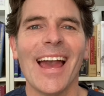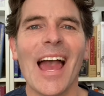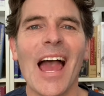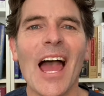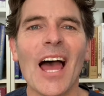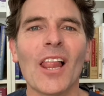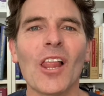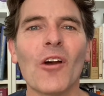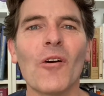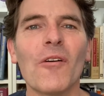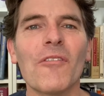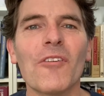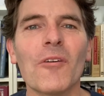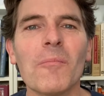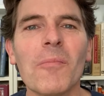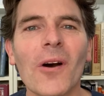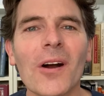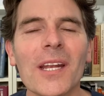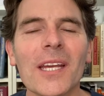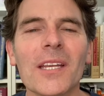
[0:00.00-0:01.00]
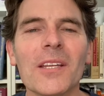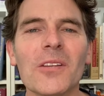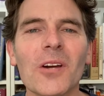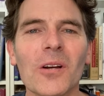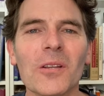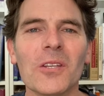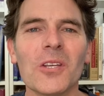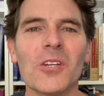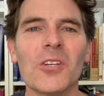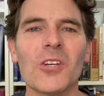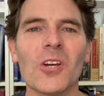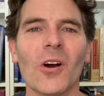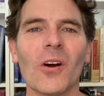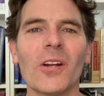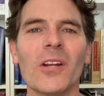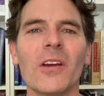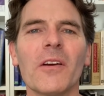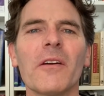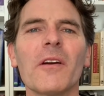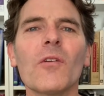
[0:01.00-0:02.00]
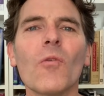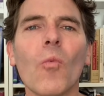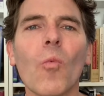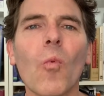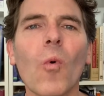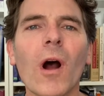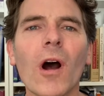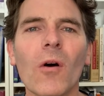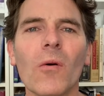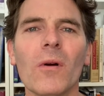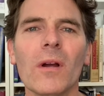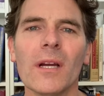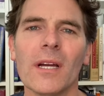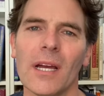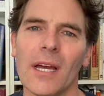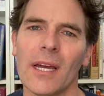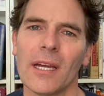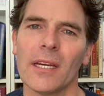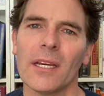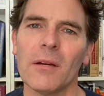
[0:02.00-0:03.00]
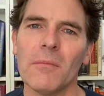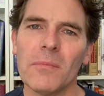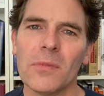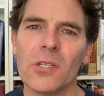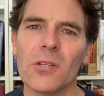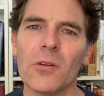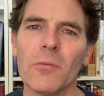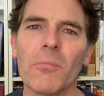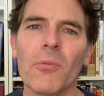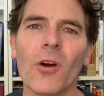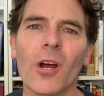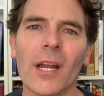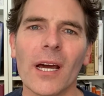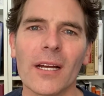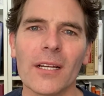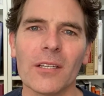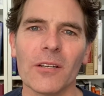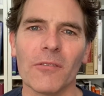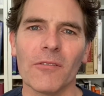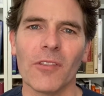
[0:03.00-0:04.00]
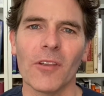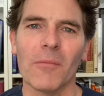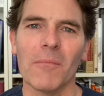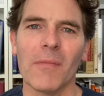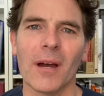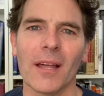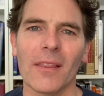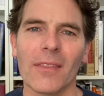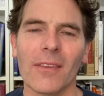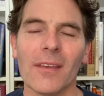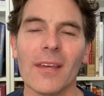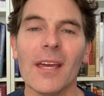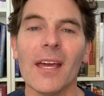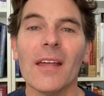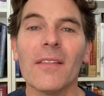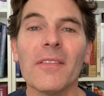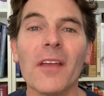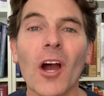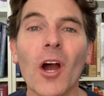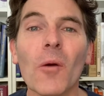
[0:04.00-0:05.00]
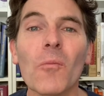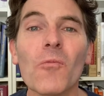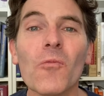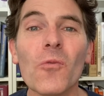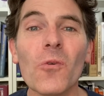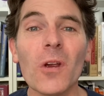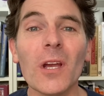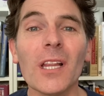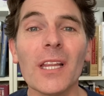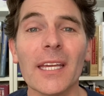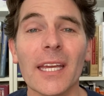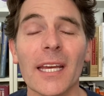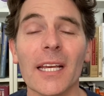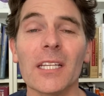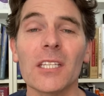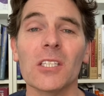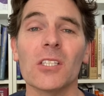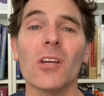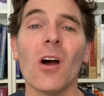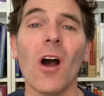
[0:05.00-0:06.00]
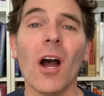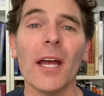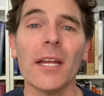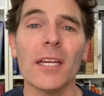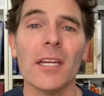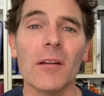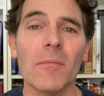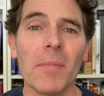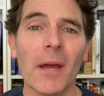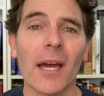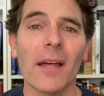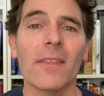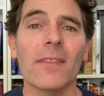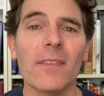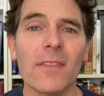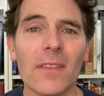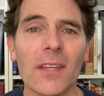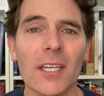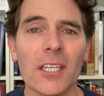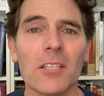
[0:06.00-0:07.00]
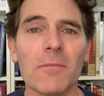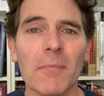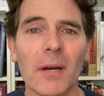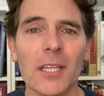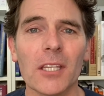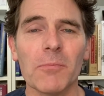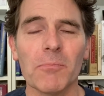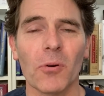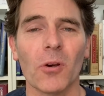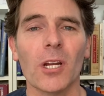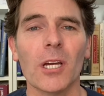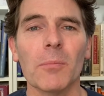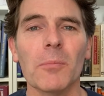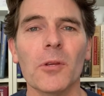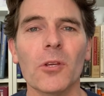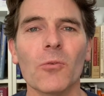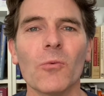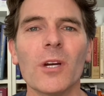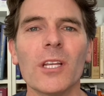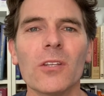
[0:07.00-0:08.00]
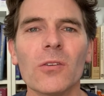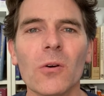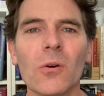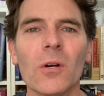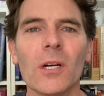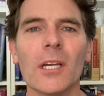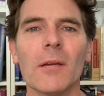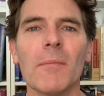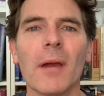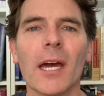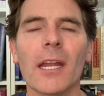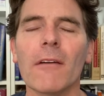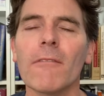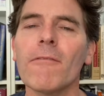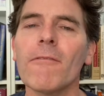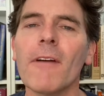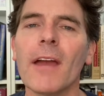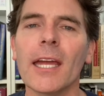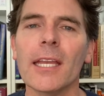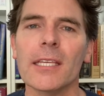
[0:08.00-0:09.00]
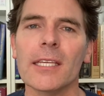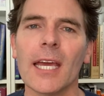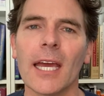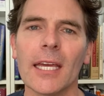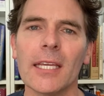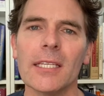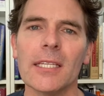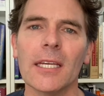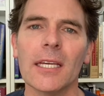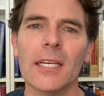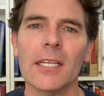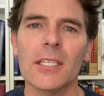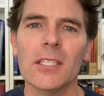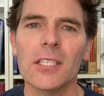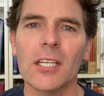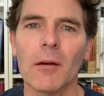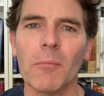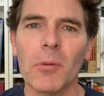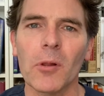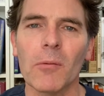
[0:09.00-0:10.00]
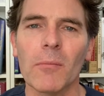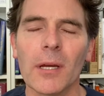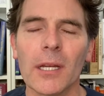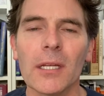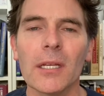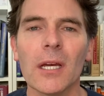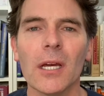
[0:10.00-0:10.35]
Hello everybody, Dr. John here and welcome to Product of the Month. Now I'm really excited about this month's product because we're talking about a fantastic supplement